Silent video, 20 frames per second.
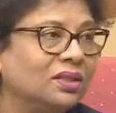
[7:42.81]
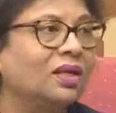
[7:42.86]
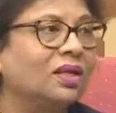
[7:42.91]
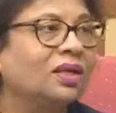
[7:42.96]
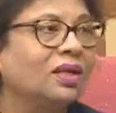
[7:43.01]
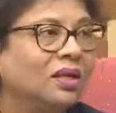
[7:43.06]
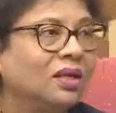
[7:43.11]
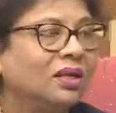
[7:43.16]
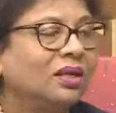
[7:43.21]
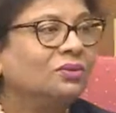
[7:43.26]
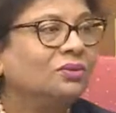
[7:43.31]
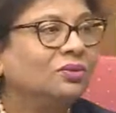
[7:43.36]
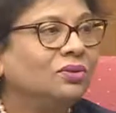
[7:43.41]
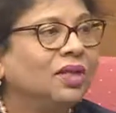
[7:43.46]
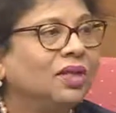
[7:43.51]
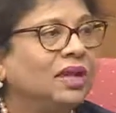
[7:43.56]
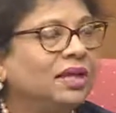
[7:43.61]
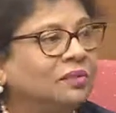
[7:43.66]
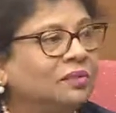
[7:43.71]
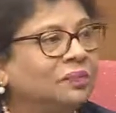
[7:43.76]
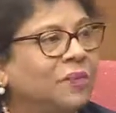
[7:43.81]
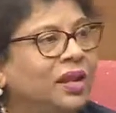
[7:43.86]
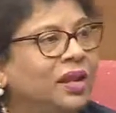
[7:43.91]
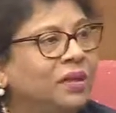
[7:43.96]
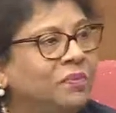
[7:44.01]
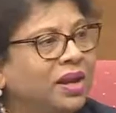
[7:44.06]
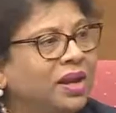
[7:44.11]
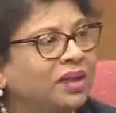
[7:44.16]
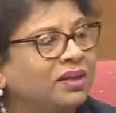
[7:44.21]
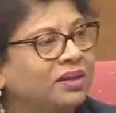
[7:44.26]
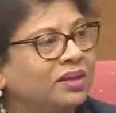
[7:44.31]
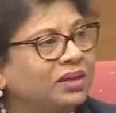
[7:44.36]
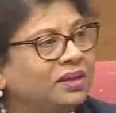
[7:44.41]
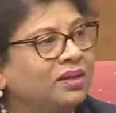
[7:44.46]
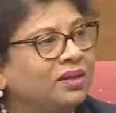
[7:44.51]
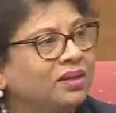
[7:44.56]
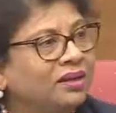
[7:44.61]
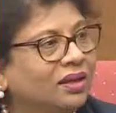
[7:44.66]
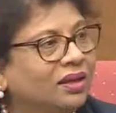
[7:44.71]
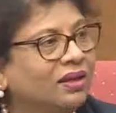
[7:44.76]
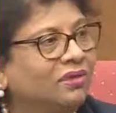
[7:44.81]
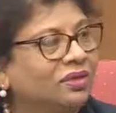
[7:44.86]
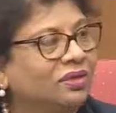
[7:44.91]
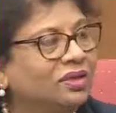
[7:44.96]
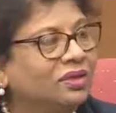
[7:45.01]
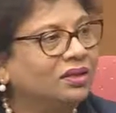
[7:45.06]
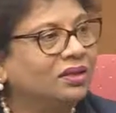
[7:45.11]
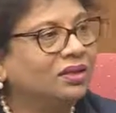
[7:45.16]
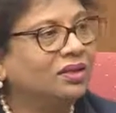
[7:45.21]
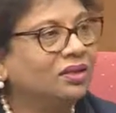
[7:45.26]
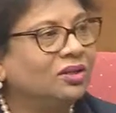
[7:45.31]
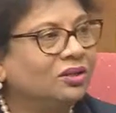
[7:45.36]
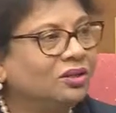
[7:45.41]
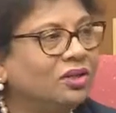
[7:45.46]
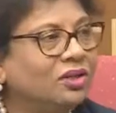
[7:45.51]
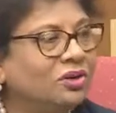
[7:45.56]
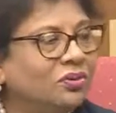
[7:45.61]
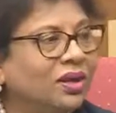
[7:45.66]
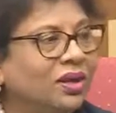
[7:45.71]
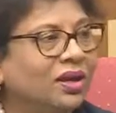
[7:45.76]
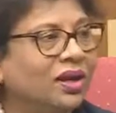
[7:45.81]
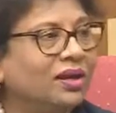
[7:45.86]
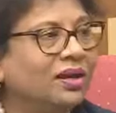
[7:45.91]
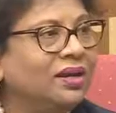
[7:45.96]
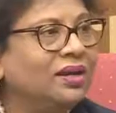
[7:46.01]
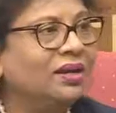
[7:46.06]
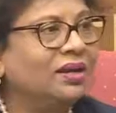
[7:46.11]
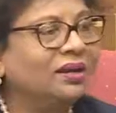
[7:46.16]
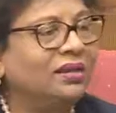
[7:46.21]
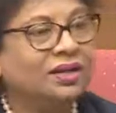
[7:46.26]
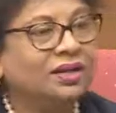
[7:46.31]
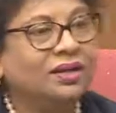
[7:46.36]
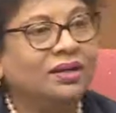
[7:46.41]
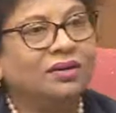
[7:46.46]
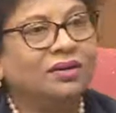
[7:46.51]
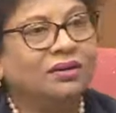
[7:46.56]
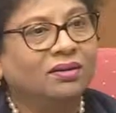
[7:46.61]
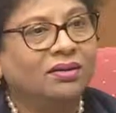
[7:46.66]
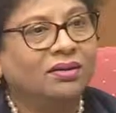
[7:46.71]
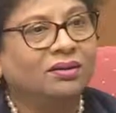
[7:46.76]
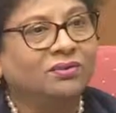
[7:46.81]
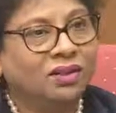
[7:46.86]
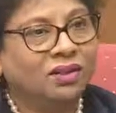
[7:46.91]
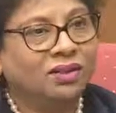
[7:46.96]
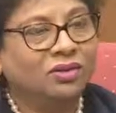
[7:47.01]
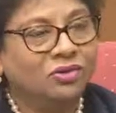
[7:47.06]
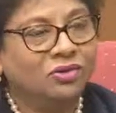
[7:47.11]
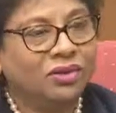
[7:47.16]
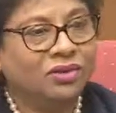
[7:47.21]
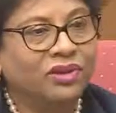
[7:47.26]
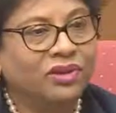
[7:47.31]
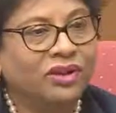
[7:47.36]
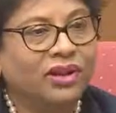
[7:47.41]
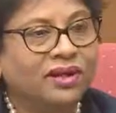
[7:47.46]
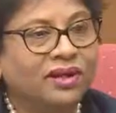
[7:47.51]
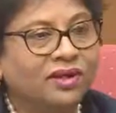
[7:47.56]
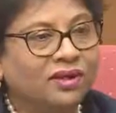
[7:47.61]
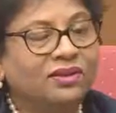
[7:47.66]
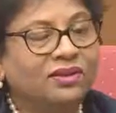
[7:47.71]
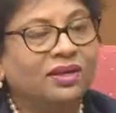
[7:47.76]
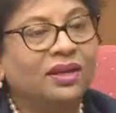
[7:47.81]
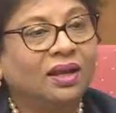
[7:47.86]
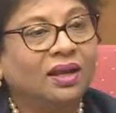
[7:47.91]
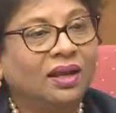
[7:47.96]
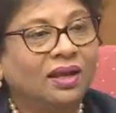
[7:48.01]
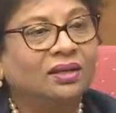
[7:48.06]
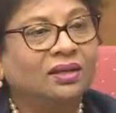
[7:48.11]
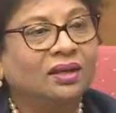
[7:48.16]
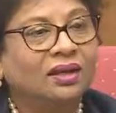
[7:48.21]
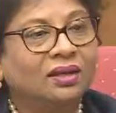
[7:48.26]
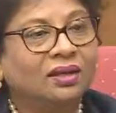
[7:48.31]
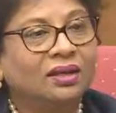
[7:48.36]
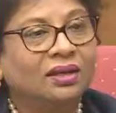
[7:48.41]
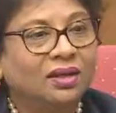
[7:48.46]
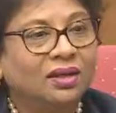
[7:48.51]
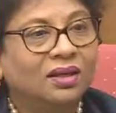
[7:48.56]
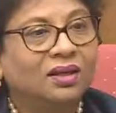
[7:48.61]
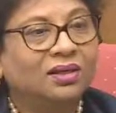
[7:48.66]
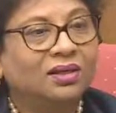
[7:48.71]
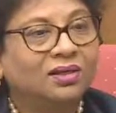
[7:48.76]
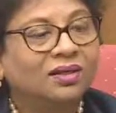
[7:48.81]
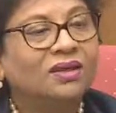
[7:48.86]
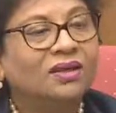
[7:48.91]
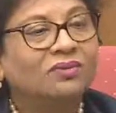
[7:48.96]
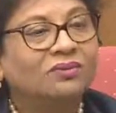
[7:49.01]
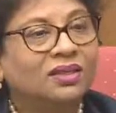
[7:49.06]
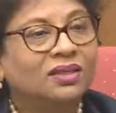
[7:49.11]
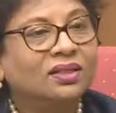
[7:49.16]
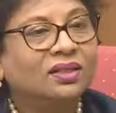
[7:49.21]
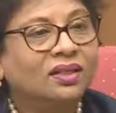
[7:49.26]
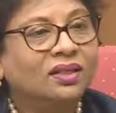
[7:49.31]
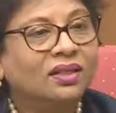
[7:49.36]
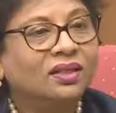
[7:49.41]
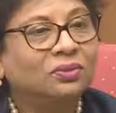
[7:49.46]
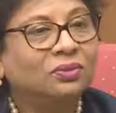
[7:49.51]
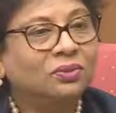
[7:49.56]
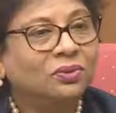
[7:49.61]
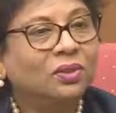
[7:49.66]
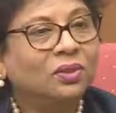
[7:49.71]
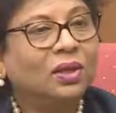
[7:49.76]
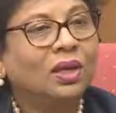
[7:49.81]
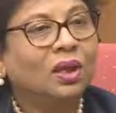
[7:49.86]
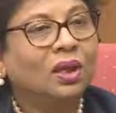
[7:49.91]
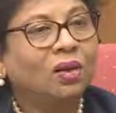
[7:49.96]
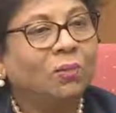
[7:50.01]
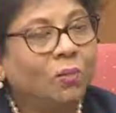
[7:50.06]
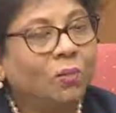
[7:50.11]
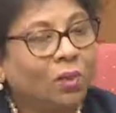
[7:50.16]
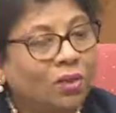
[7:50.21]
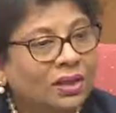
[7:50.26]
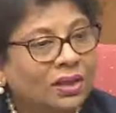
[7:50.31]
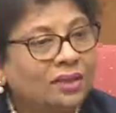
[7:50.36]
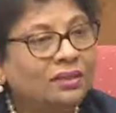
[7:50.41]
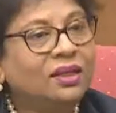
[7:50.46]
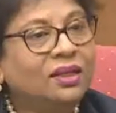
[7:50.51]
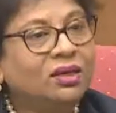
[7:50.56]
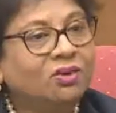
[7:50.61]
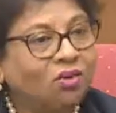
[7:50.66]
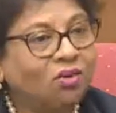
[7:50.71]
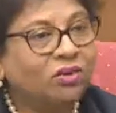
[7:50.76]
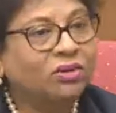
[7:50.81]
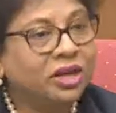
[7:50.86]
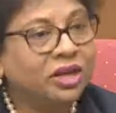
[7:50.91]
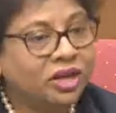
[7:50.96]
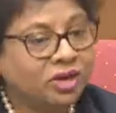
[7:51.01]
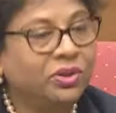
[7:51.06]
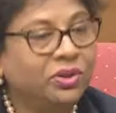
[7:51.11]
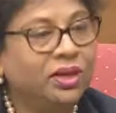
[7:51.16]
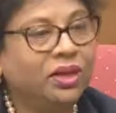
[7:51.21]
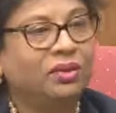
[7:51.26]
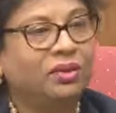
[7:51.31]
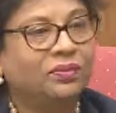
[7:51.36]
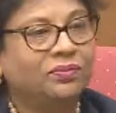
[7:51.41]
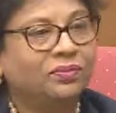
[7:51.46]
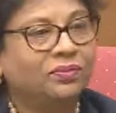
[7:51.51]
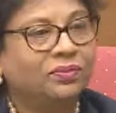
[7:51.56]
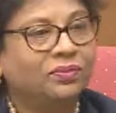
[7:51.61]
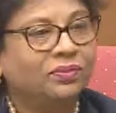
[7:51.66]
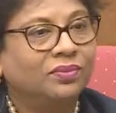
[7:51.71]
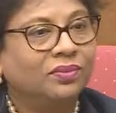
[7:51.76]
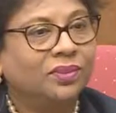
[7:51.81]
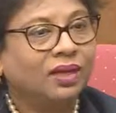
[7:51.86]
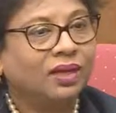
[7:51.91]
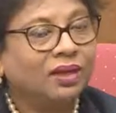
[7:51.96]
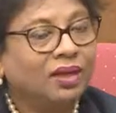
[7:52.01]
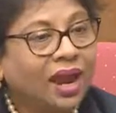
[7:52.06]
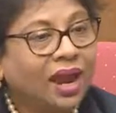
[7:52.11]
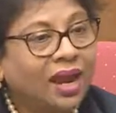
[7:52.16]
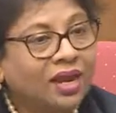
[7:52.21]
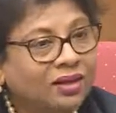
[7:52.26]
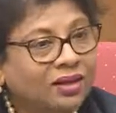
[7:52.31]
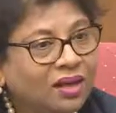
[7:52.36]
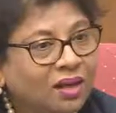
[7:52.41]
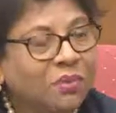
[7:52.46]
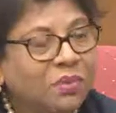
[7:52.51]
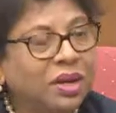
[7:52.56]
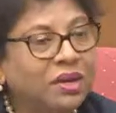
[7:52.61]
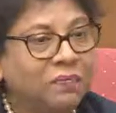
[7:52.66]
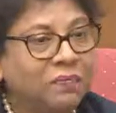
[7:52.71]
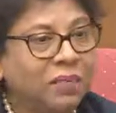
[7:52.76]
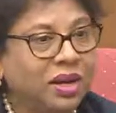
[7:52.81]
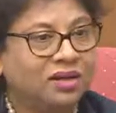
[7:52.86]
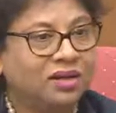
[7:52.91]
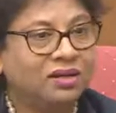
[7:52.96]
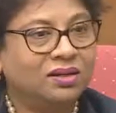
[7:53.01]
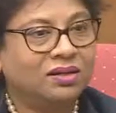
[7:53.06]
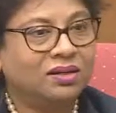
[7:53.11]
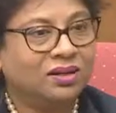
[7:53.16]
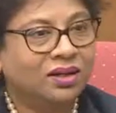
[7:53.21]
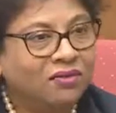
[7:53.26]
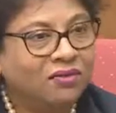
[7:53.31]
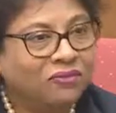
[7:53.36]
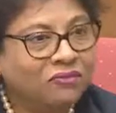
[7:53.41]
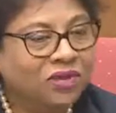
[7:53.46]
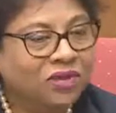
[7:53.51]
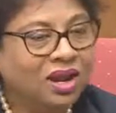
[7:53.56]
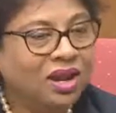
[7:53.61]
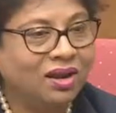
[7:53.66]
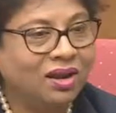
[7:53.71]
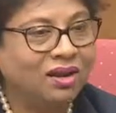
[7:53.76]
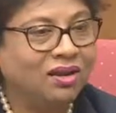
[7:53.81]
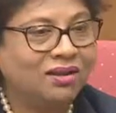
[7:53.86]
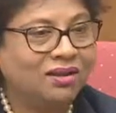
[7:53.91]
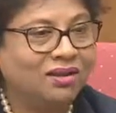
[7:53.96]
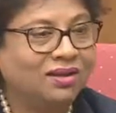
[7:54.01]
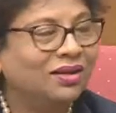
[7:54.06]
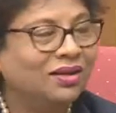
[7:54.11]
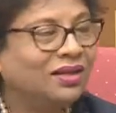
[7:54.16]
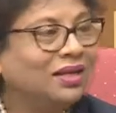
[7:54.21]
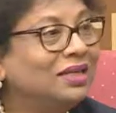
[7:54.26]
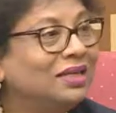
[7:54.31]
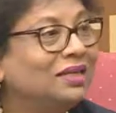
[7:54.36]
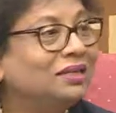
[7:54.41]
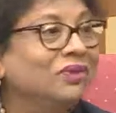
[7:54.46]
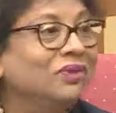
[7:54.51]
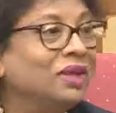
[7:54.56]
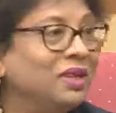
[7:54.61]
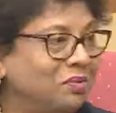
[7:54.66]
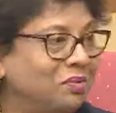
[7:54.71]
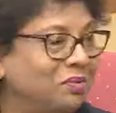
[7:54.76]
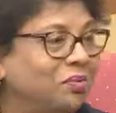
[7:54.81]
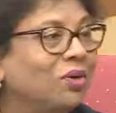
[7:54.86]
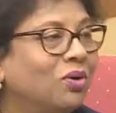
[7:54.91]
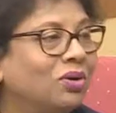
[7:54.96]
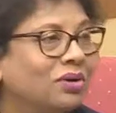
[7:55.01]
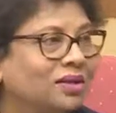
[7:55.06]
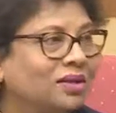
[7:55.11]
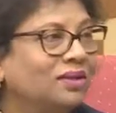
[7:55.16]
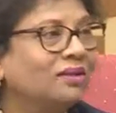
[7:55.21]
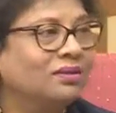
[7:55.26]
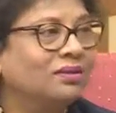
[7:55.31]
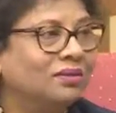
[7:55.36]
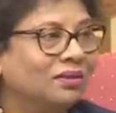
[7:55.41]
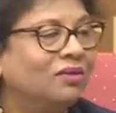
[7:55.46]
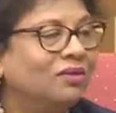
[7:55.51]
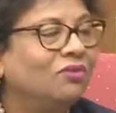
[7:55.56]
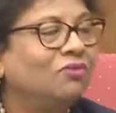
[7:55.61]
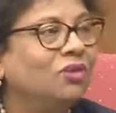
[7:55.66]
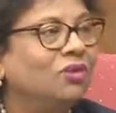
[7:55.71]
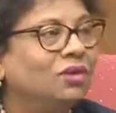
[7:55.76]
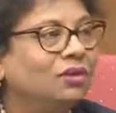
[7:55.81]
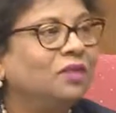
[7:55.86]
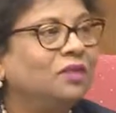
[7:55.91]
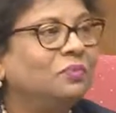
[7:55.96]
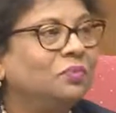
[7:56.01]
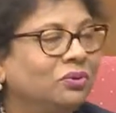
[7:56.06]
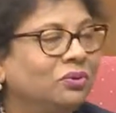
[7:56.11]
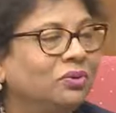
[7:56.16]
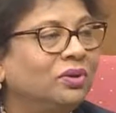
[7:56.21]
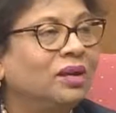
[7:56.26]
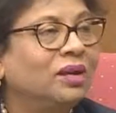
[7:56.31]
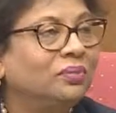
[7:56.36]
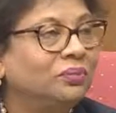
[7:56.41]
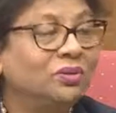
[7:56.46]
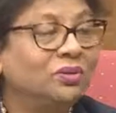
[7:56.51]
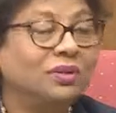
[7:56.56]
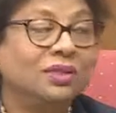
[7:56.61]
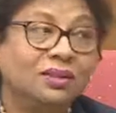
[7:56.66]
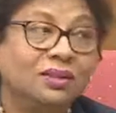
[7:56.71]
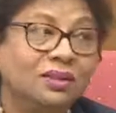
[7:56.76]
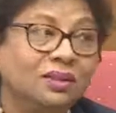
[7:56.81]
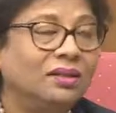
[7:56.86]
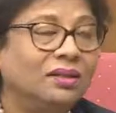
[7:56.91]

Yeah. So they experimented with newer ideas and with newer varieties, and I think that was the key. So policy continuity and commitment, will, is very important for this program to succeed.